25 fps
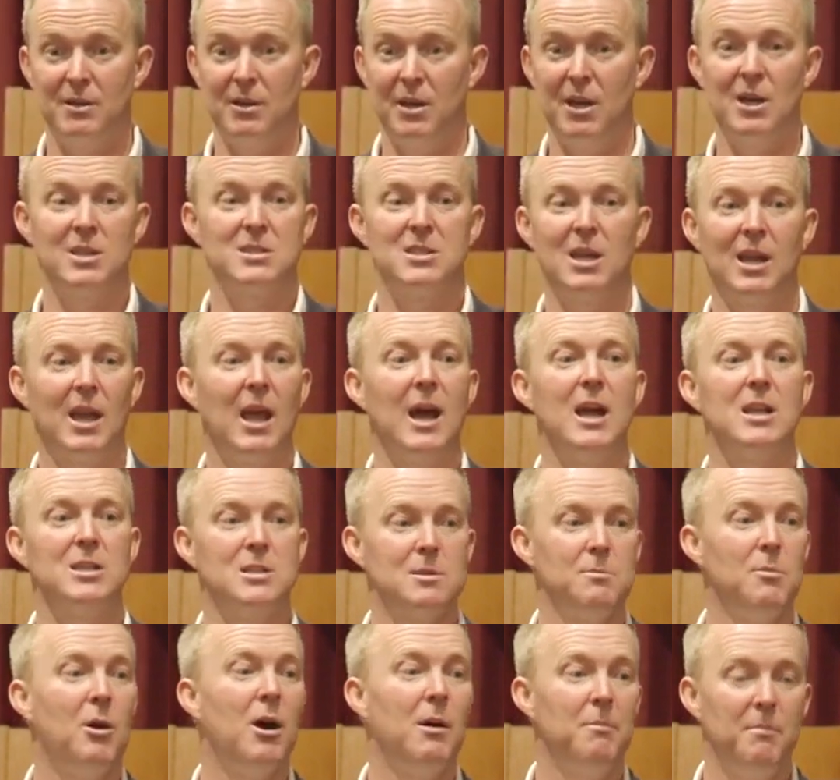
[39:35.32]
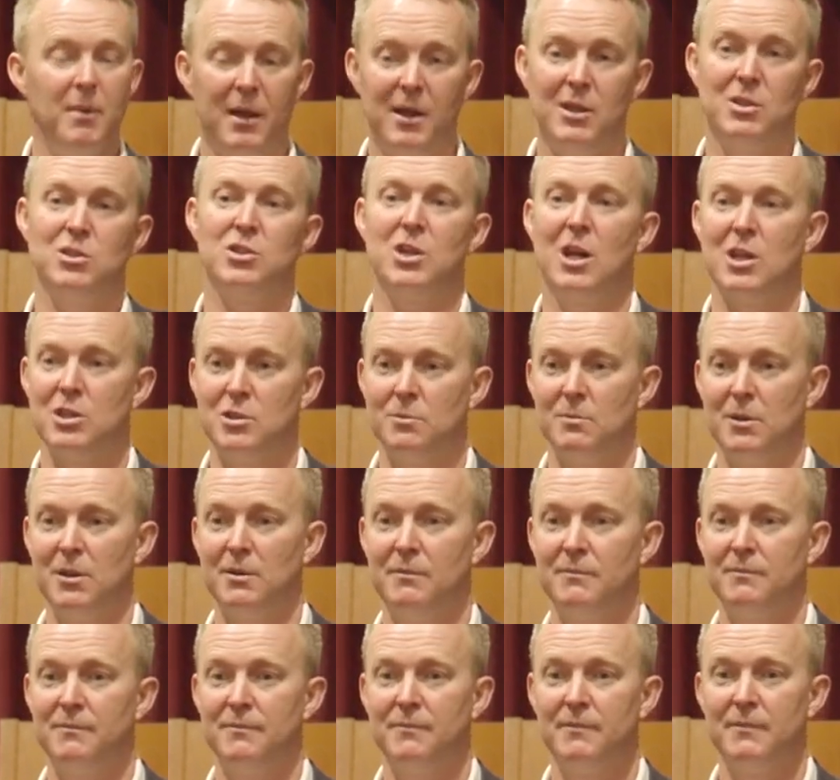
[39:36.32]
it's against my better judgment.
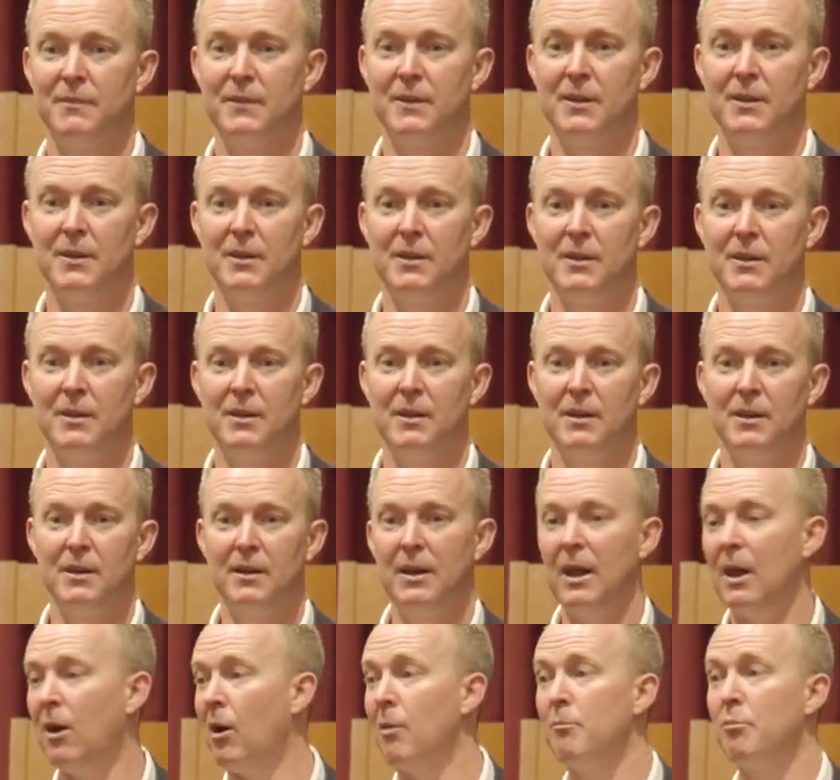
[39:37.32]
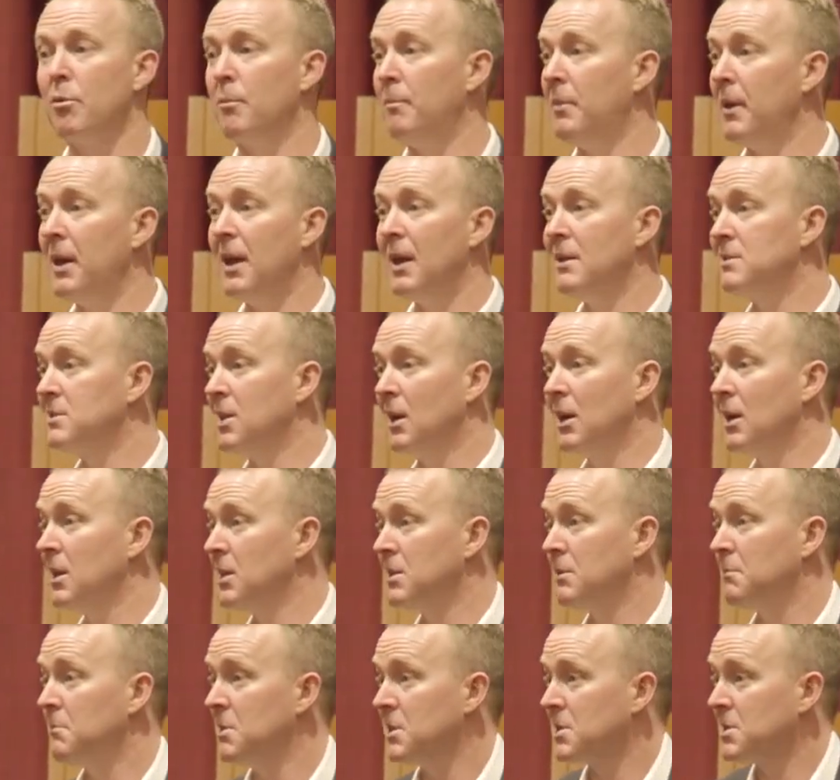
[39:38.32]
Now I'm prepared
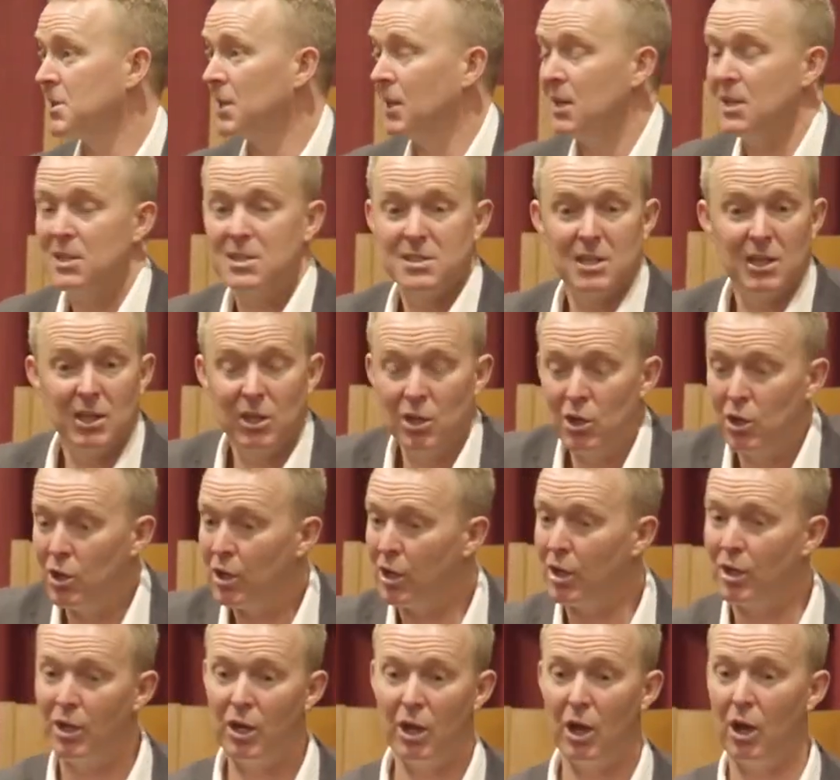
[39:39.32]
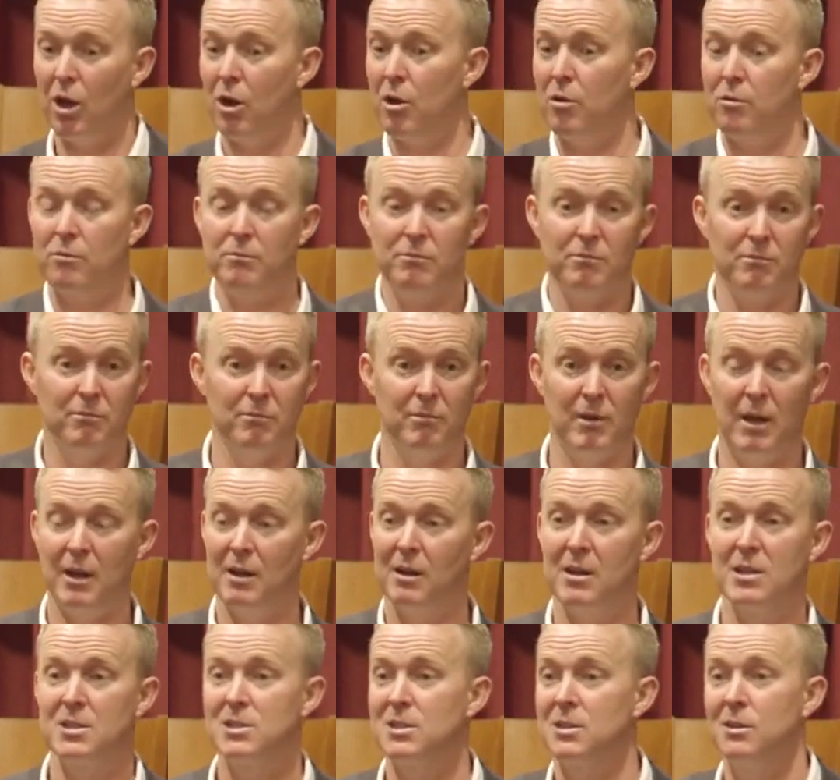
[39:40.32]
to miss the listing. You can go and
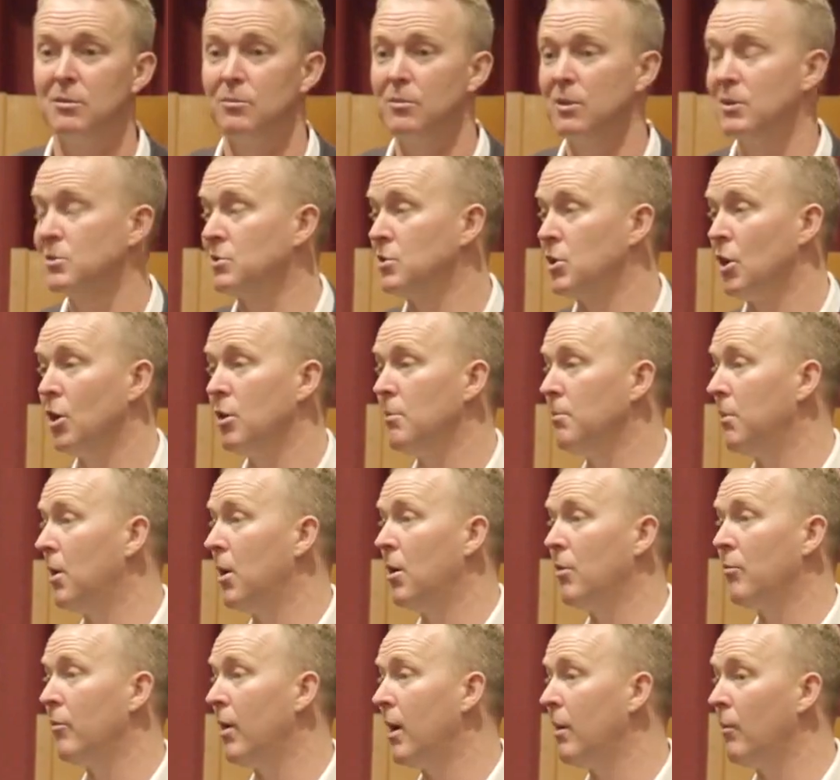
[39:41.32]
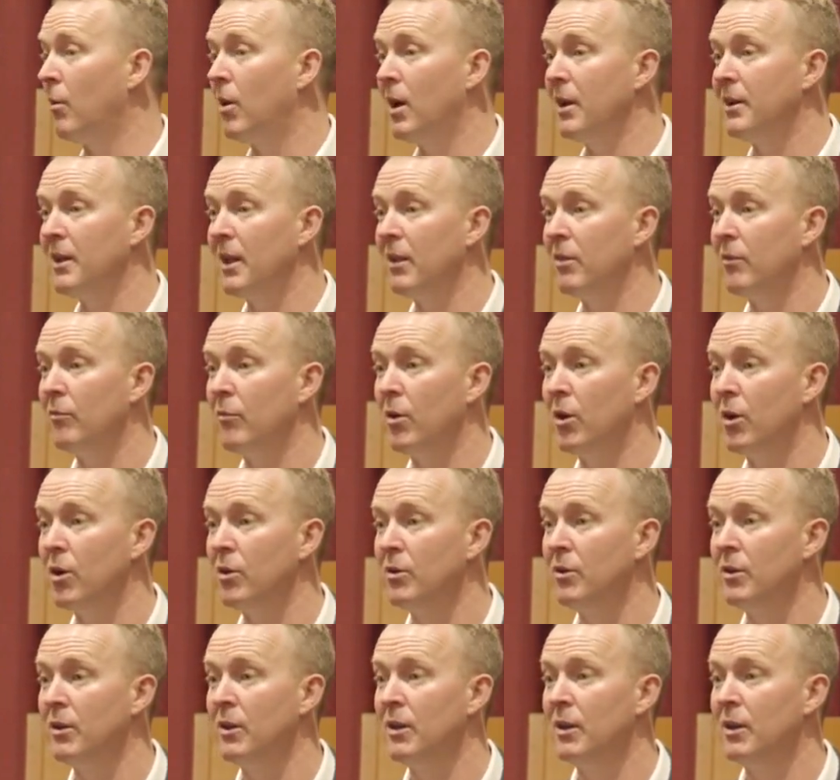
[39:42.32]
list it with Joe Blatt, Ray White down the road,